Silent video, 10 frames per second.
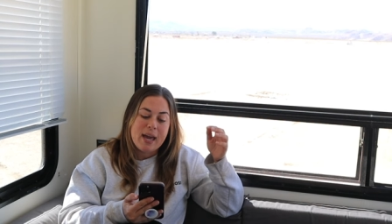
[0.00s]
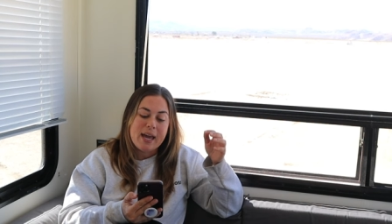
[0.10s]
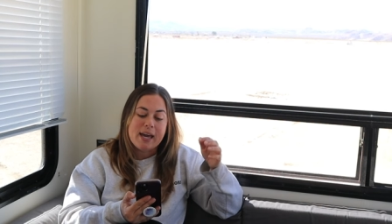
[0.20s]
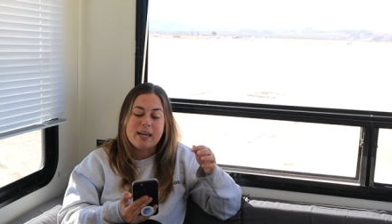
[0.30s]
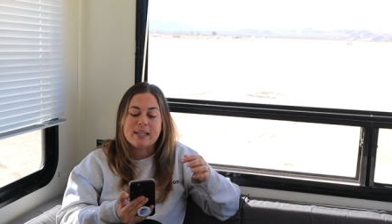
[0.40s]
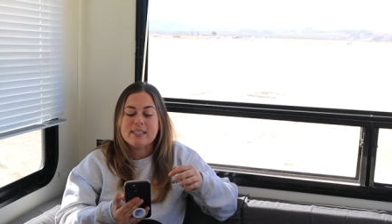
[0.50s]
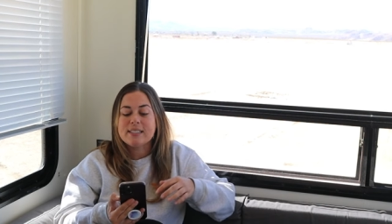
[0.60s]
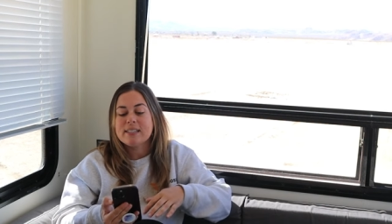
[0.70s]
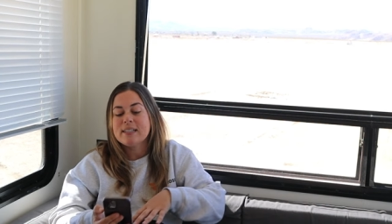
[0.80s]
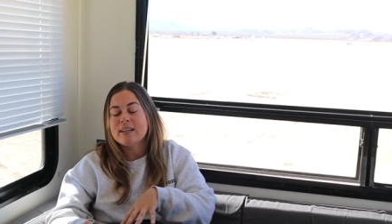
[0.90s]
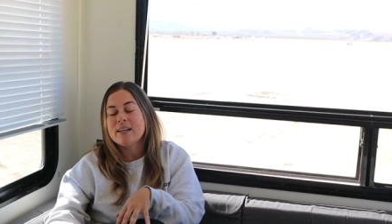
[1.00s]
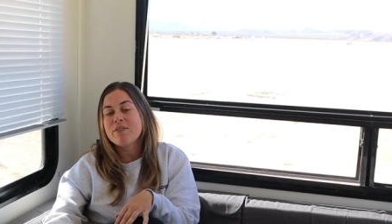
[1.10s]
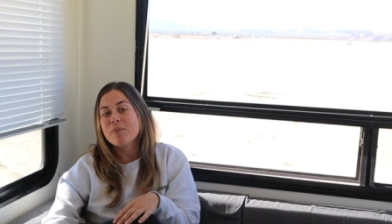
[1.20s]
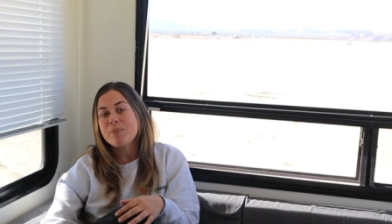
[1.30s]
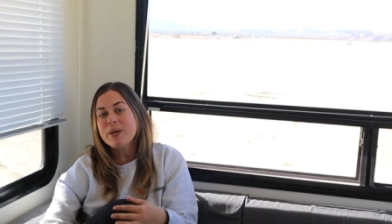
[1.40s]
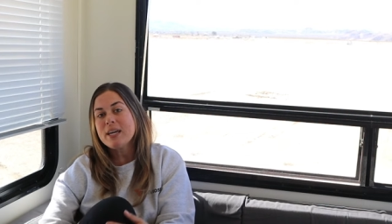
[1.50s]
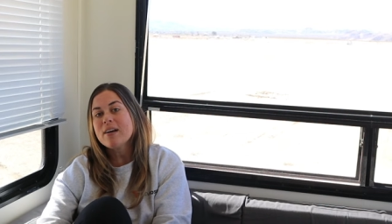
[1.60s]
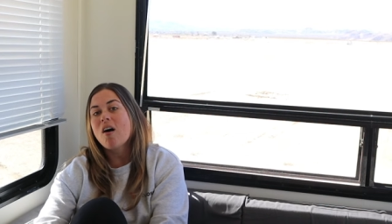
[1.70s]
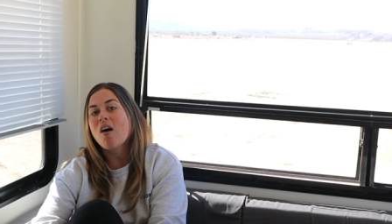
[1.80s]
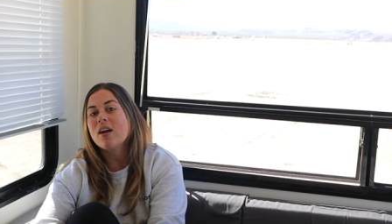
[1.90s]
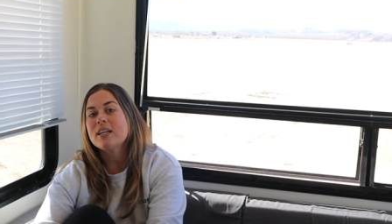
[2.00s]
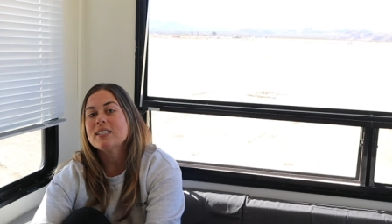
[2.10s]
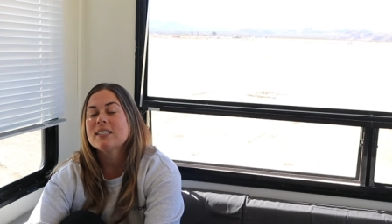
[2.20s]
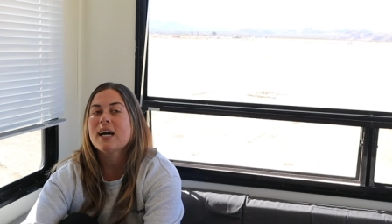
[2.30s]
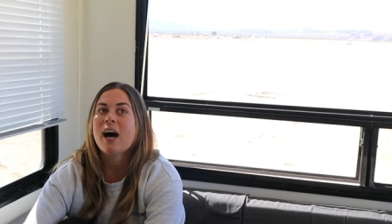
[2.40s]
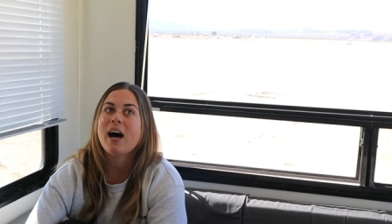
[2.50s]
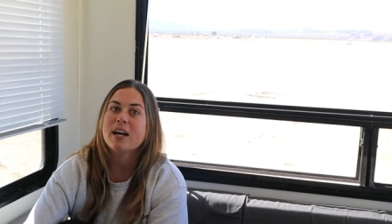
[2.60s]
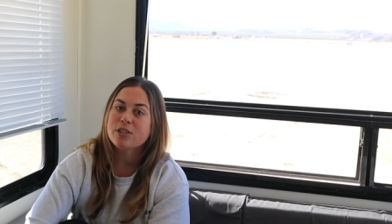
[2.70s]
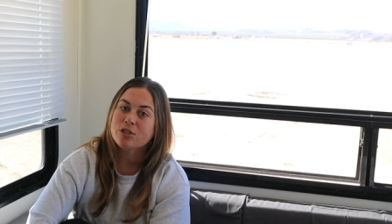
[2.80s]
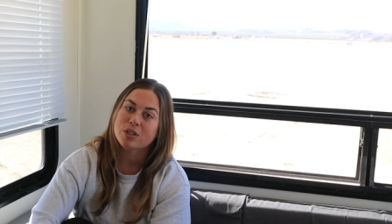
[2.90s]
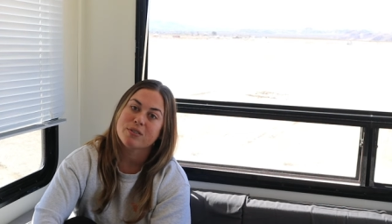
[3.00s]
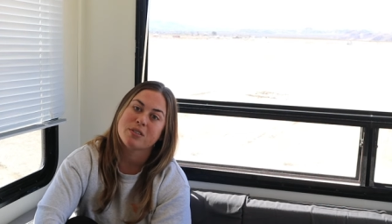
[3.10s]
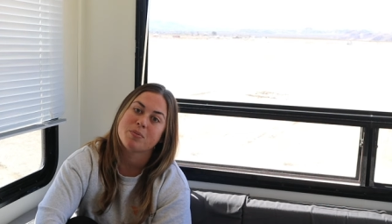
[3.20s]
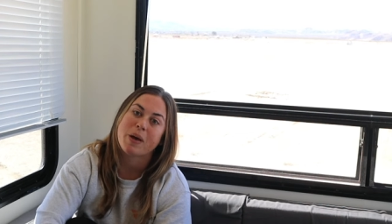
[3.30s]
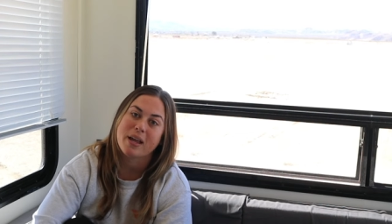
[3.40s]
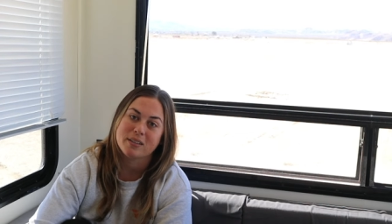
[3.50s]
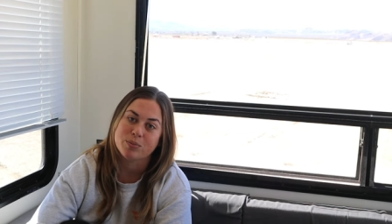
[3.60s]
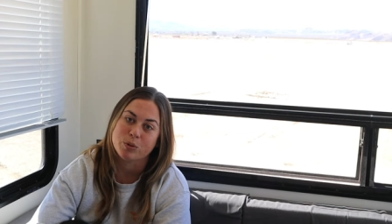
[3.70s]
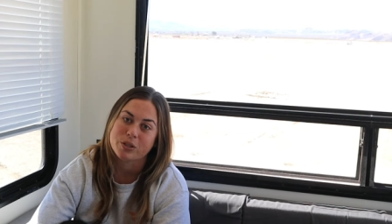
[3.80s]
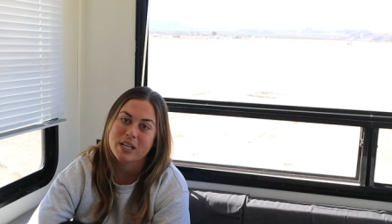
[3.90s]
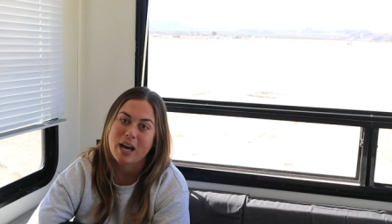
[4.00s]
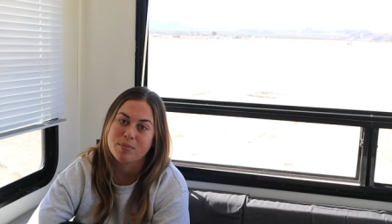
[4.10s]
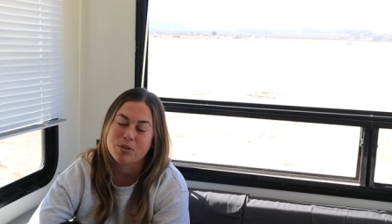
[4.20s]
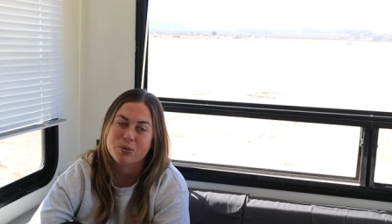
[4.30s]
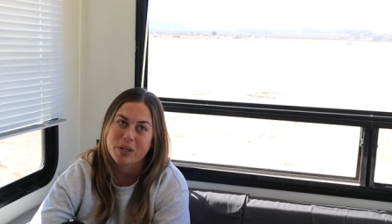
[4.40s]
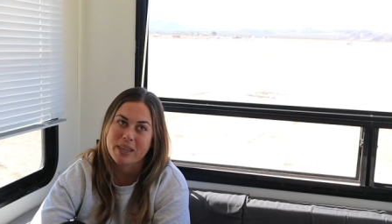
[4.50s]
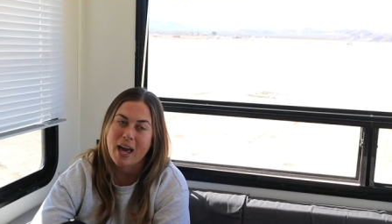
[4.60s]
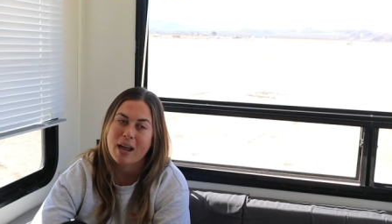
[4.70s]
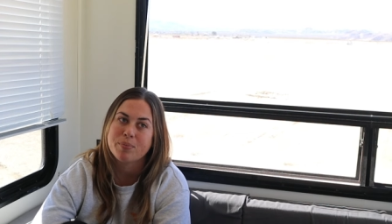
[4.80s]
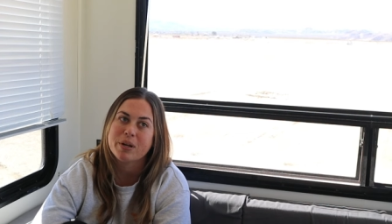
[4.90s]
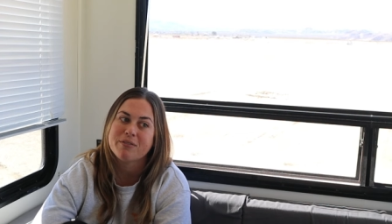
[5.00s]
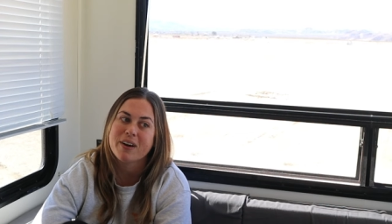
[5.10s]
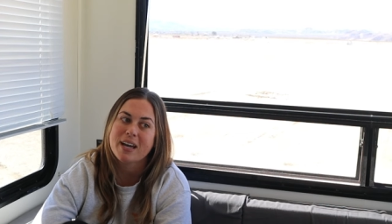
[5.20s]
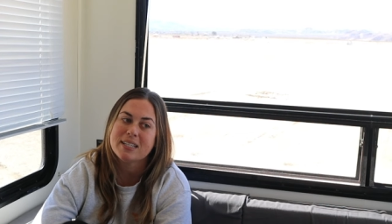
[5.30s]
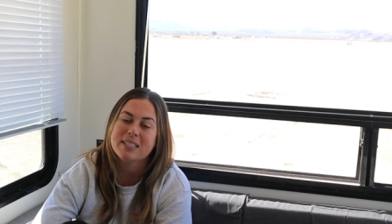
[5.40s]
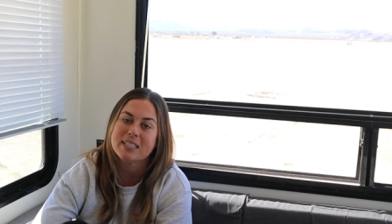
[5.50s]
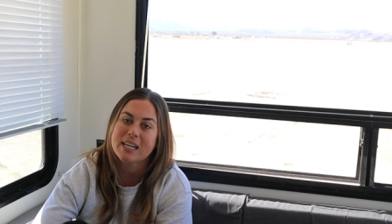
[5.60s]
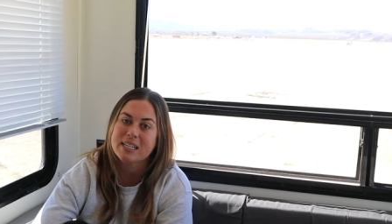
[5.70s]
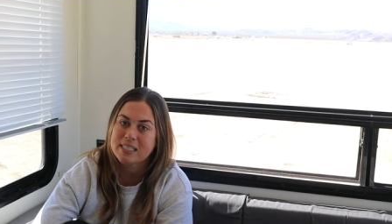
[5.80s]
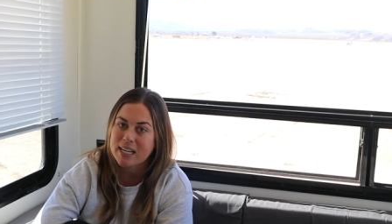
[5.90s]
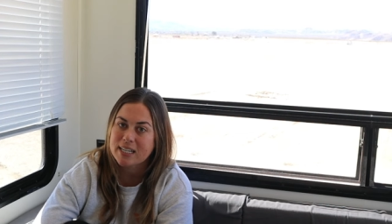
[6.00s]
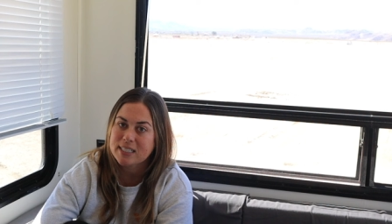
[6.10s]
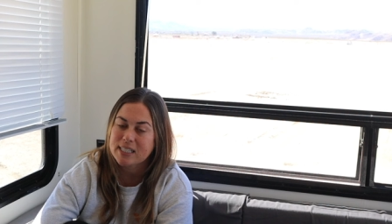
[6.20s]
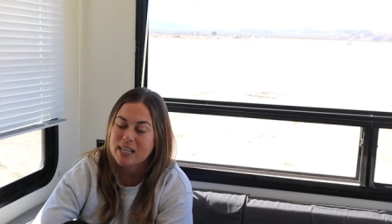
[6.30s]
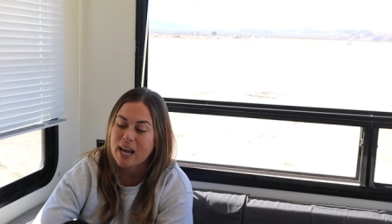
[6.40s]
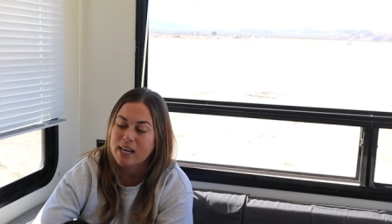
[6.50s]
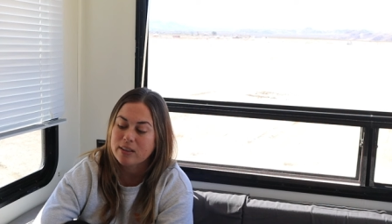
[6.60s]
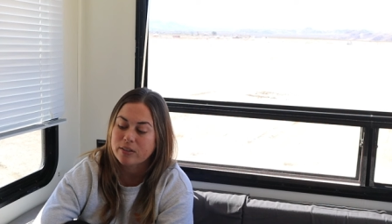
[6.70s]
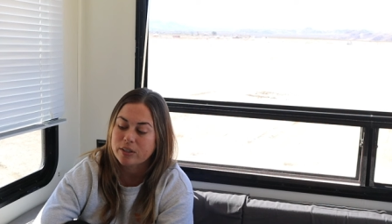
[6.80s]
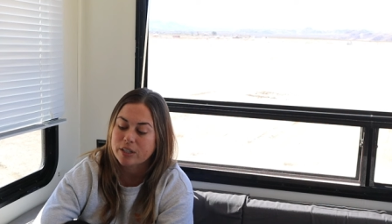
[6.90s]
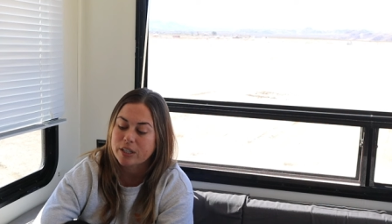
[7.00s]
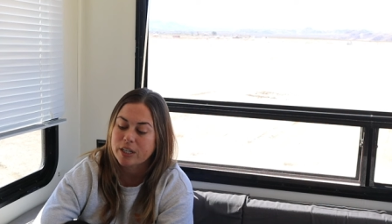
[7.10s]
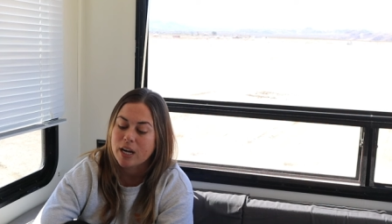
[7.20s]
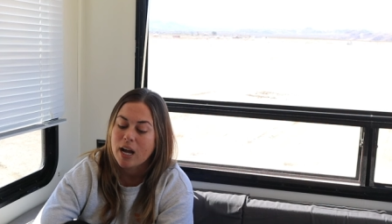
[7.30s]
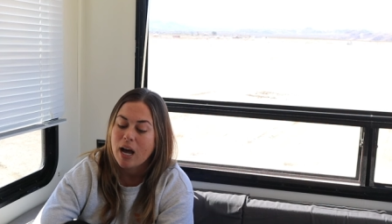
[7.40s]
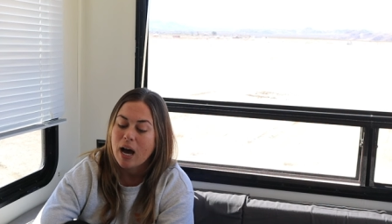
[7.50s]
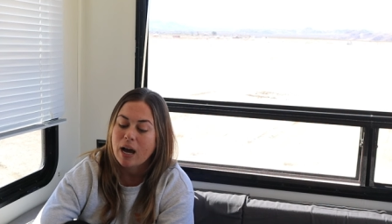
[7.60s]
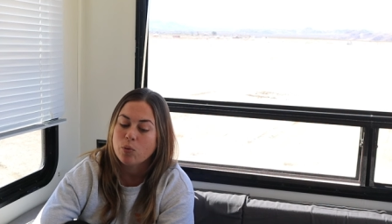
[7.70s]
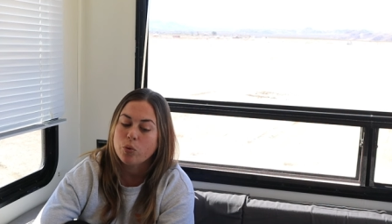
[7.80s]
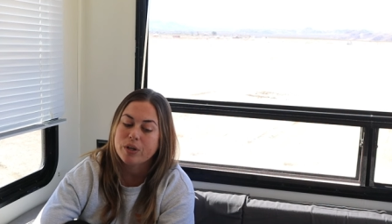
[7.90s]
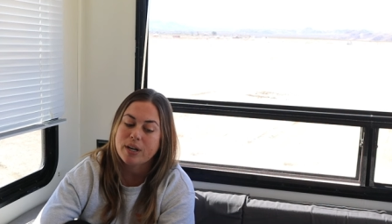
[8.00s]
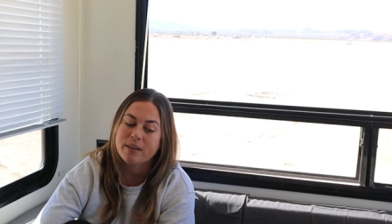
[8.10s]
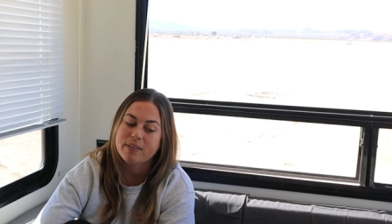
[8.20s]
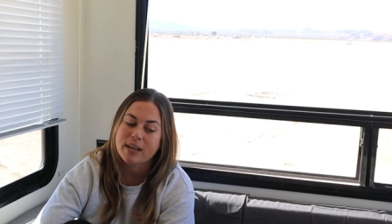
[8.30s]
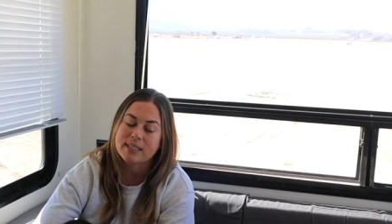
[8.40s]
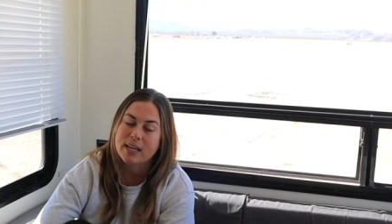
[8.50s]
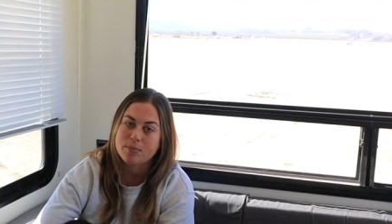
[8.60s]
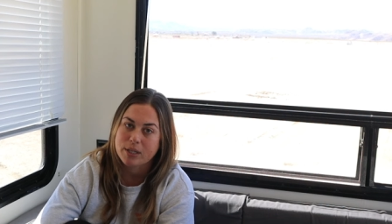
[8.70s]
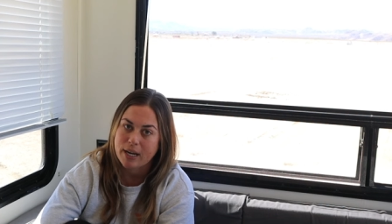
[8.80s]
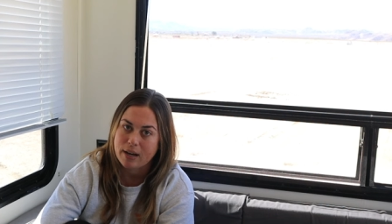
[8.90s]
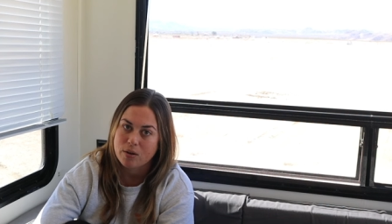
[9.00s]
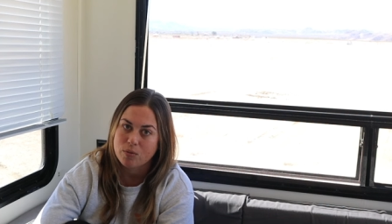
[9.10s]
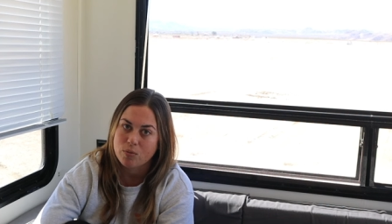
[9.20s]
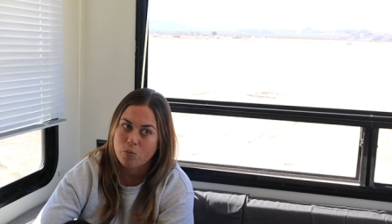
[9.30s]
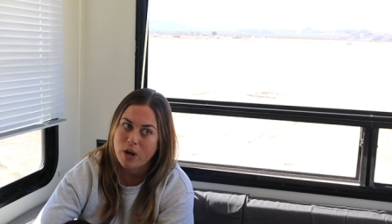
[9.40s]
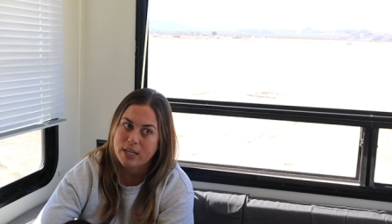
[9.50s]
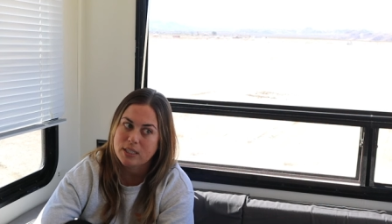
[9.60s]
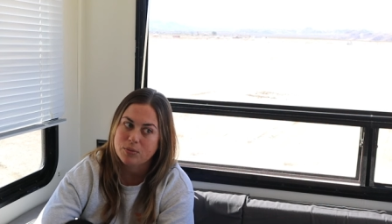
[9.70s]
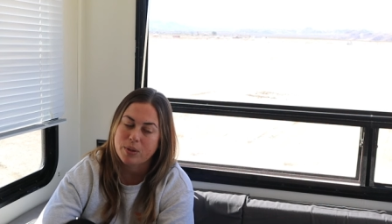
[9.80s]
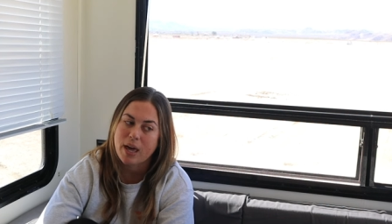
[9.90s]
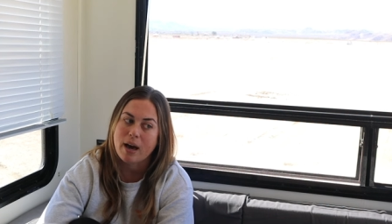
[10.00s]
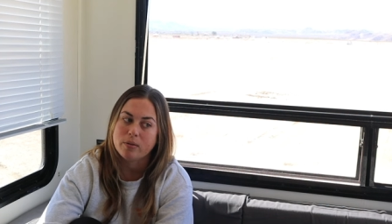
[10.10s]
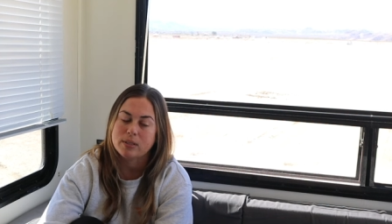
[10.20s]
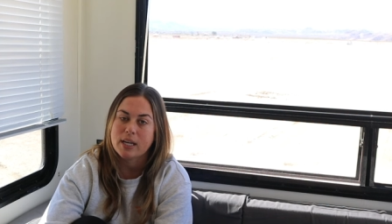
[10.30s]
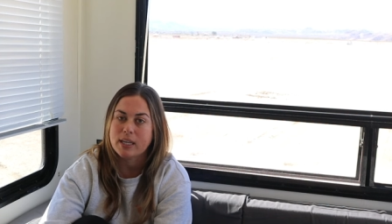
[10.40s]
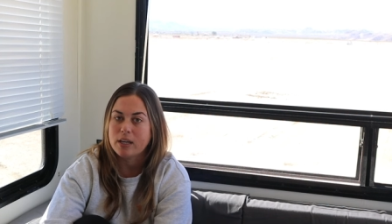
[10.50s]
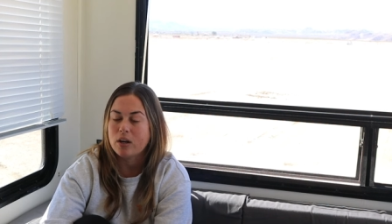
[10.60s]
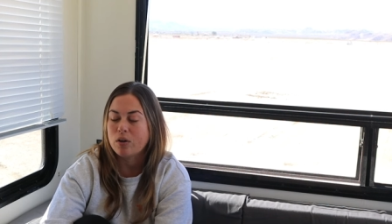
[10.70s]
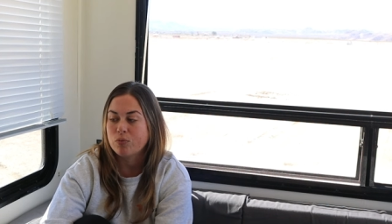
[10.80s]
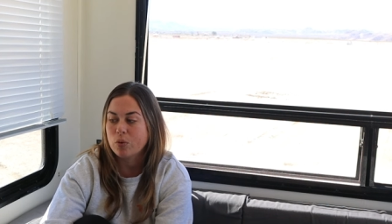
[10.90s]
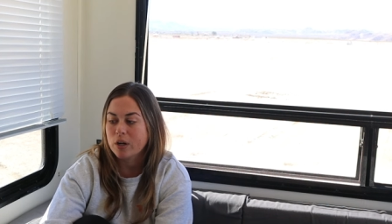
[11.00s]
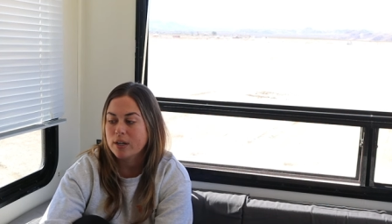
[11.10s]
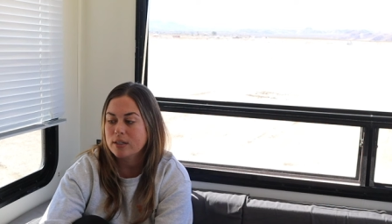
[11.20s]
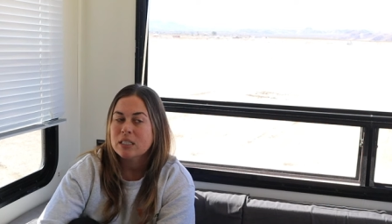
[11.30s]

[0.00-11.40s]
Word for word: and if I'm being honest, I should have spent more time doing that. But if I had stayed in Tennessee any longer, I wouldn't have had time to get out west without taking off work.